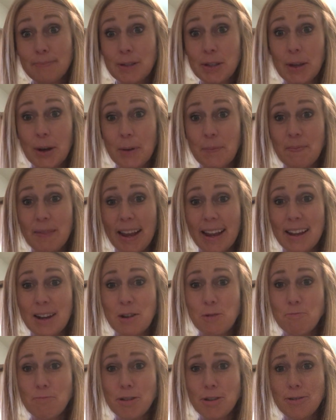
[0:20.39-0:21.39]
So I
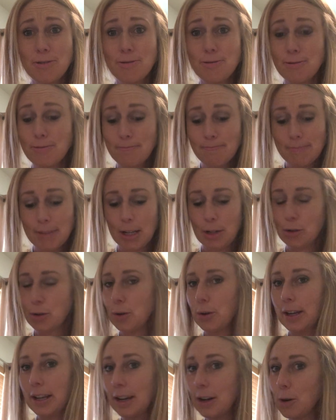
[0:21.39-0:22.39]
hope you
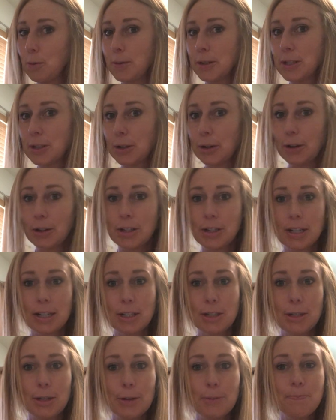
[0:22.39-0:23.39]
enjoy. I hope it's encouraging
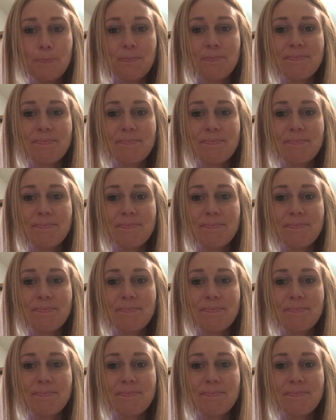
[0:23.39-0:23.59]
to you.